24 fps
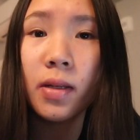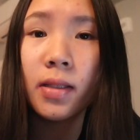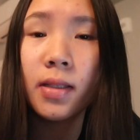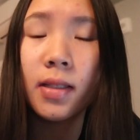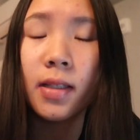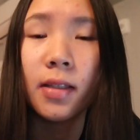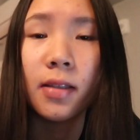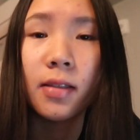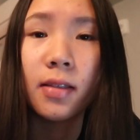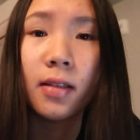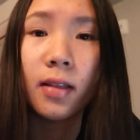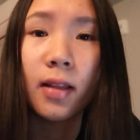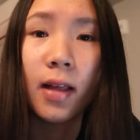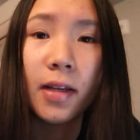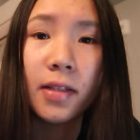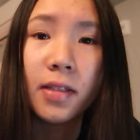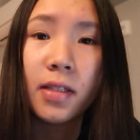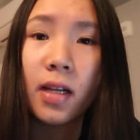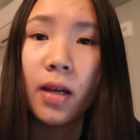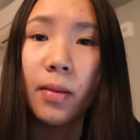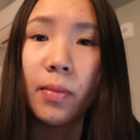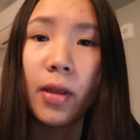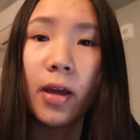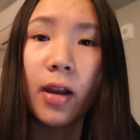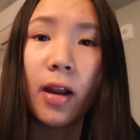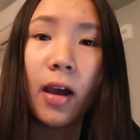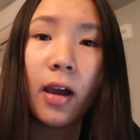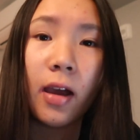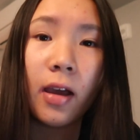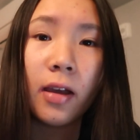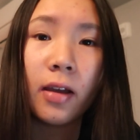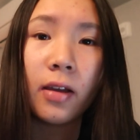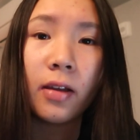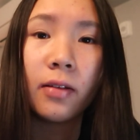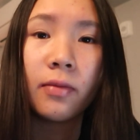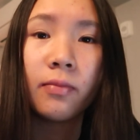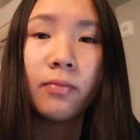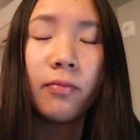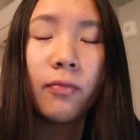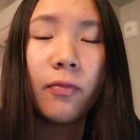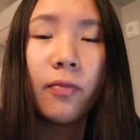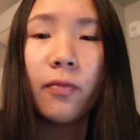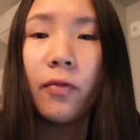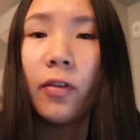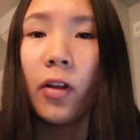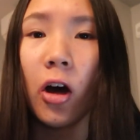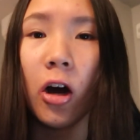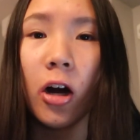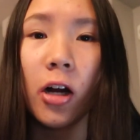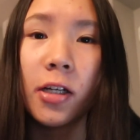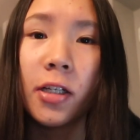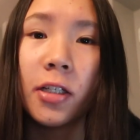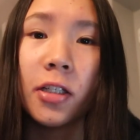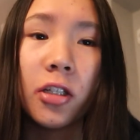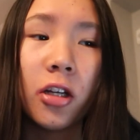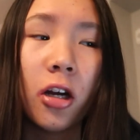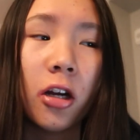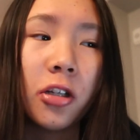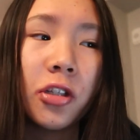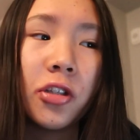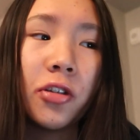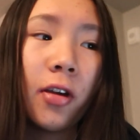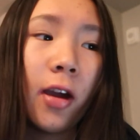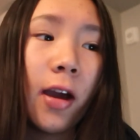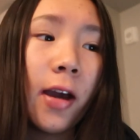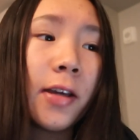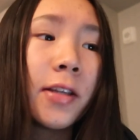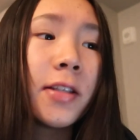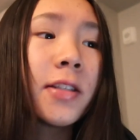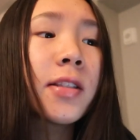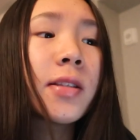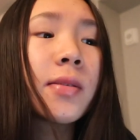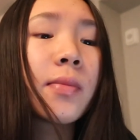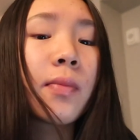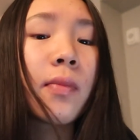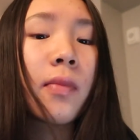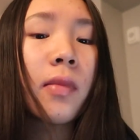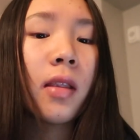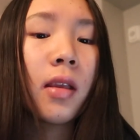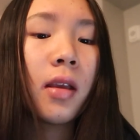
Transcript: since the last time that I vlogged and talked to you guys.